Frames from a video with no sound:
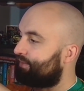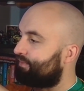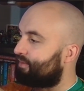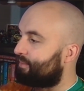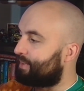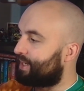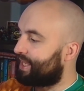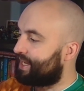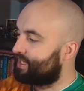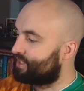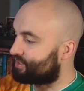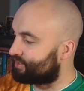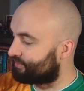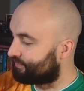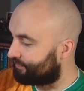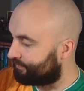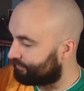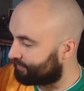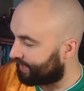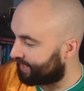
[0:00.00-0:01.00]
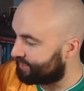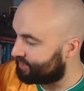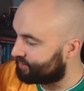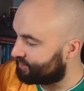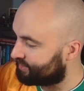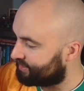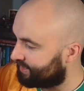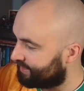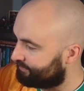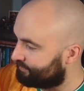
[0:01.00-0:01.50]
from an
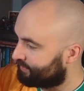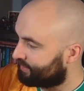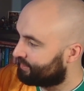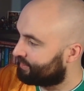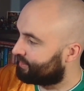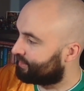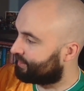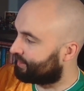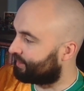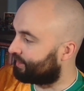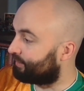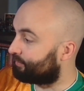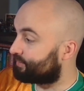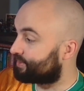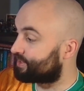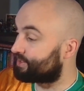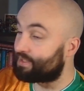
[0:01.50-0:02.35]
Asian team. So